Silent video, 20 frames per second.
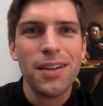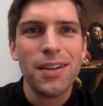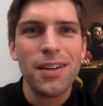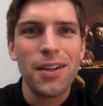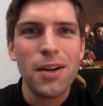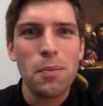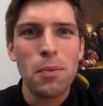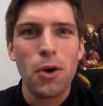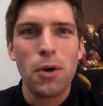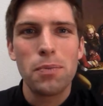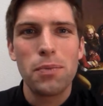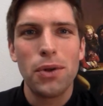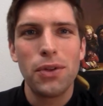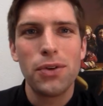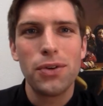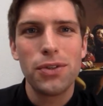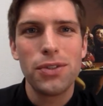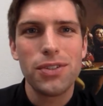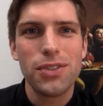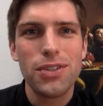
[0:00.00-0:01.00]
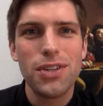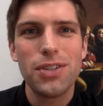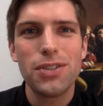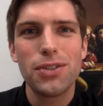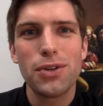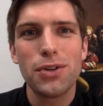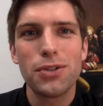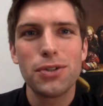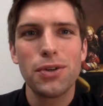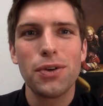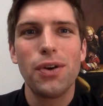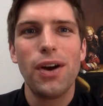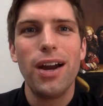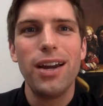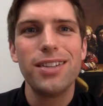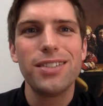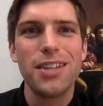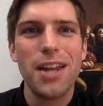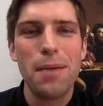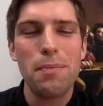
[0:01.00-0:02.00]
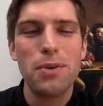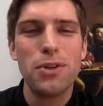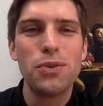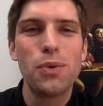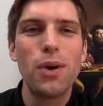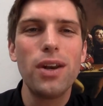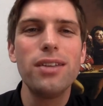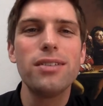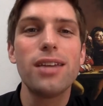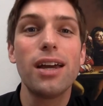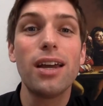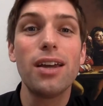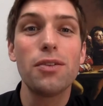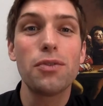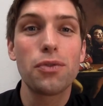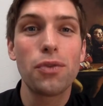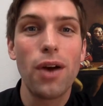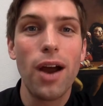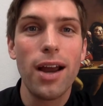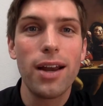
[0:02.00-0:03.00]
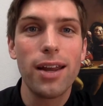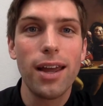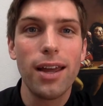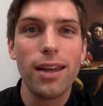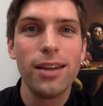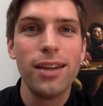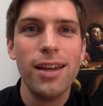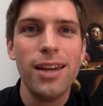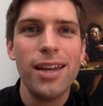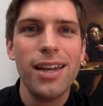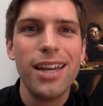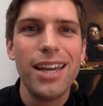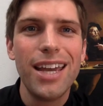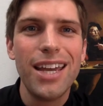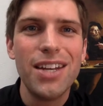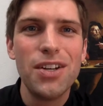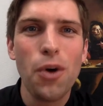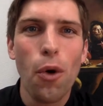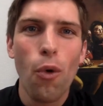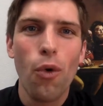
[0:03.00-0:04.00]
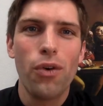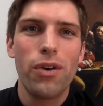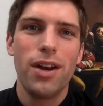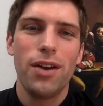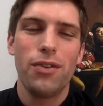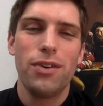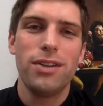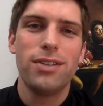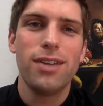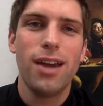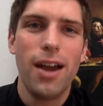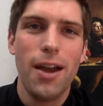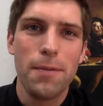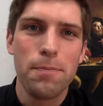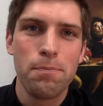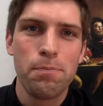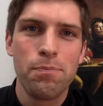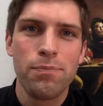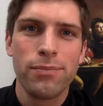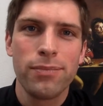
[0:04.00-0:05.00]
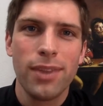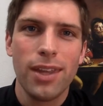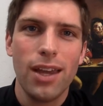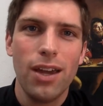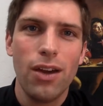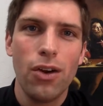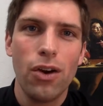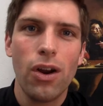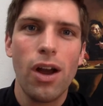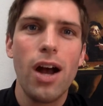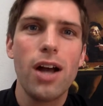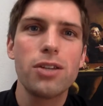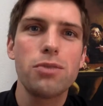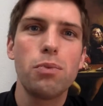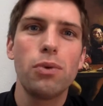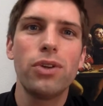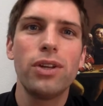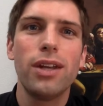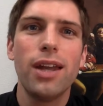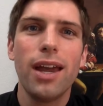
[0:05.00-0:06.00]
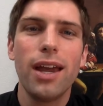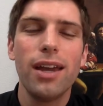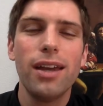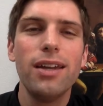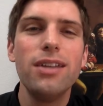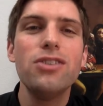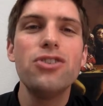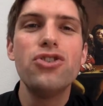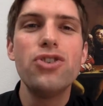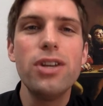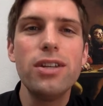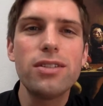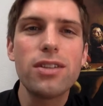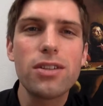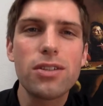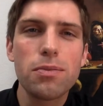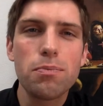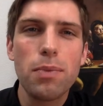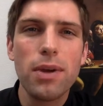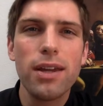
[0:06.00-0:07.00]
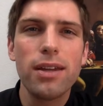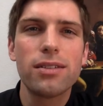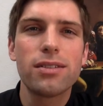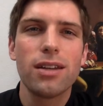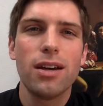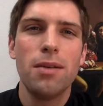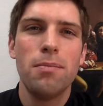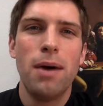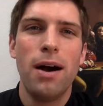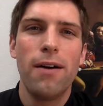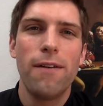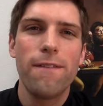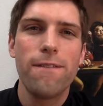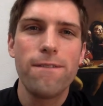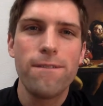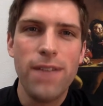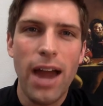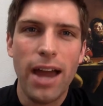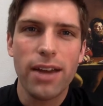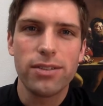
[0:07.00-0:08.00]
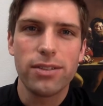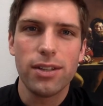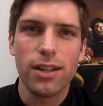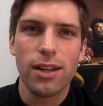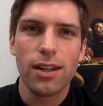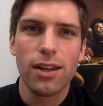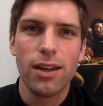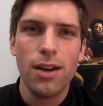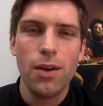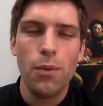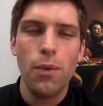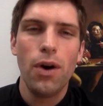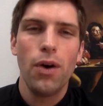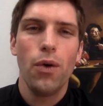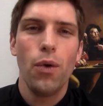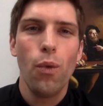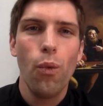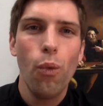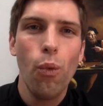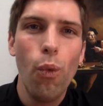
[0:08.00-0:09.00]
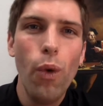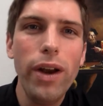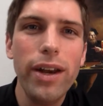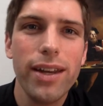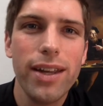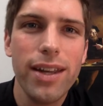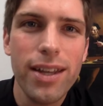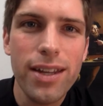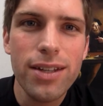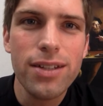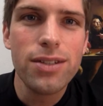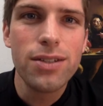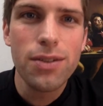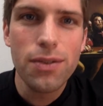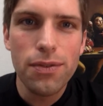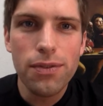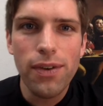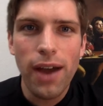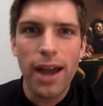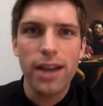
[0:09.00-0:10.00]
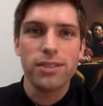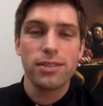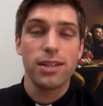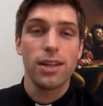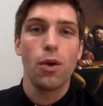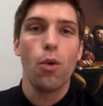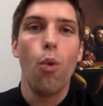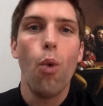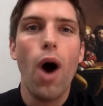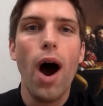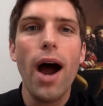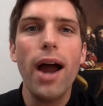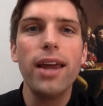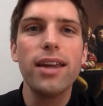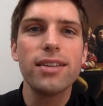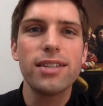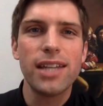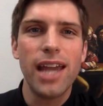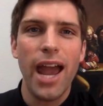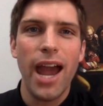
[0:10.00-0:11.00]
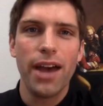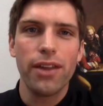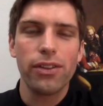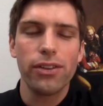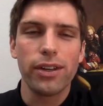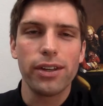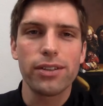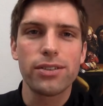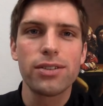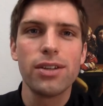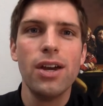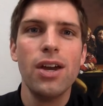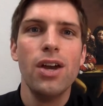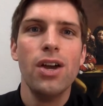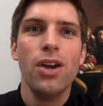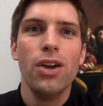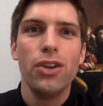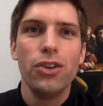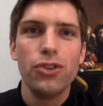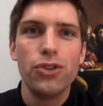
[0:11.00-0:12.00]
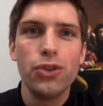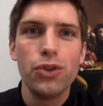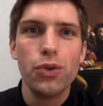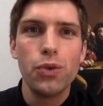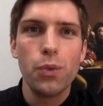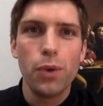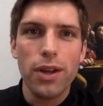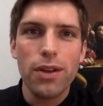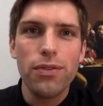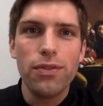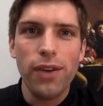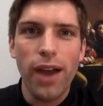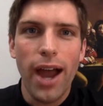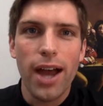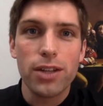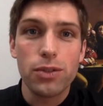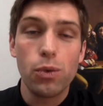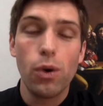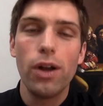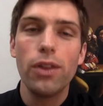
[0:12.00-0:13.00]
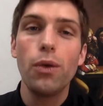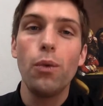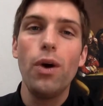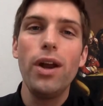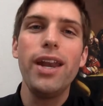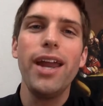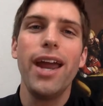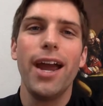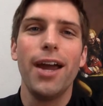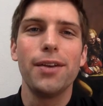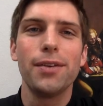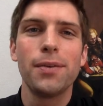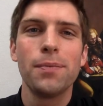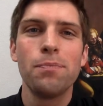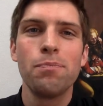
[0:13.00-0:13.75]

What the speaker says: Good morning, brothers and sisters in Christ, and happy 22nd Friday in Ordinary Time. In our gospel today, Jesus speaks about fasting. Well, what is fasting? Why, as Catholics, do we fast? Well, on the one hand,